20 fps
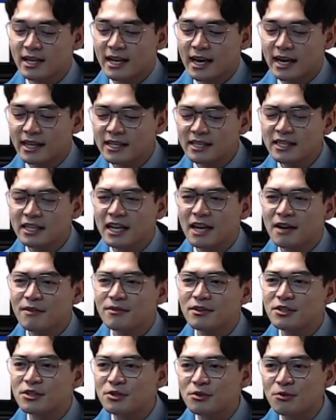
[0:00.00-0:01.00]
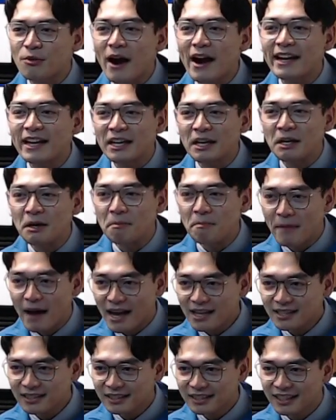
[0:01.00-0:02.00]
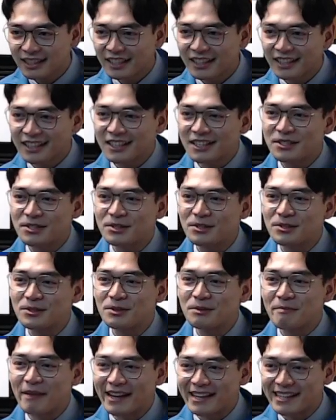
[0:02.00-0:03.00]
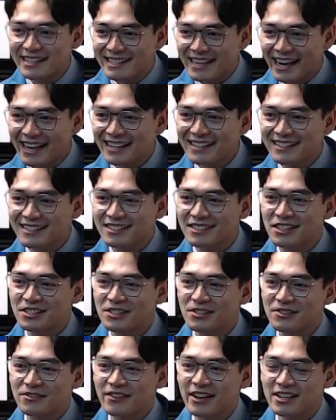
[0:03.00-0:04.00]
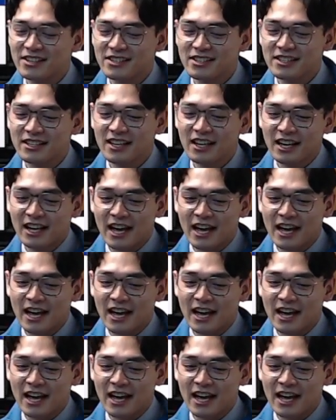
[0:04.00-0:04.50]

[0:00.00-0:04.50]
I think the governor trying her best to maintain the situation.